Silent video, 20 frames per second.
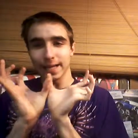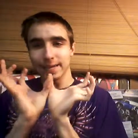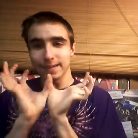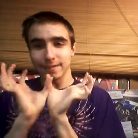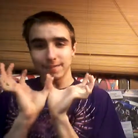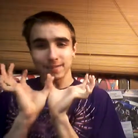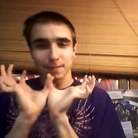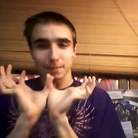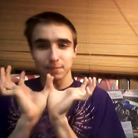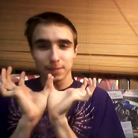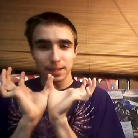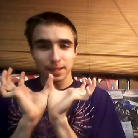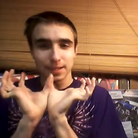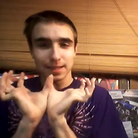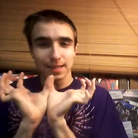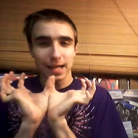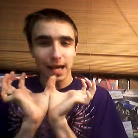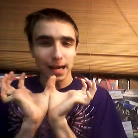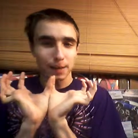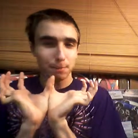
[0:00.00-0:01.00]
and there's going to be a
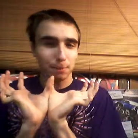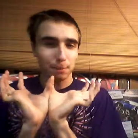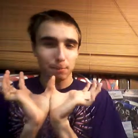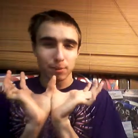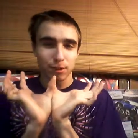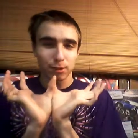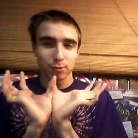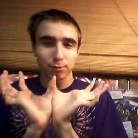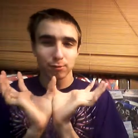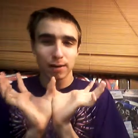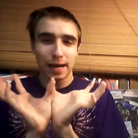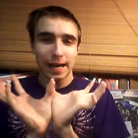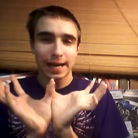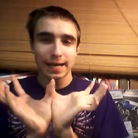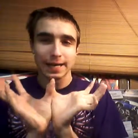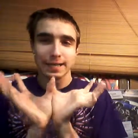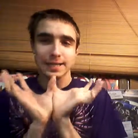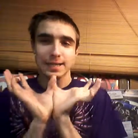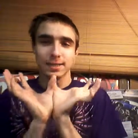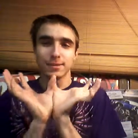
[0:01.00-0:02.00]
lot of people that riot
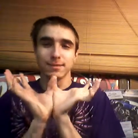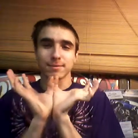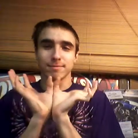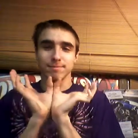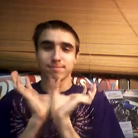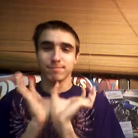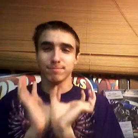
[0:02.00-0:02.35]
at your,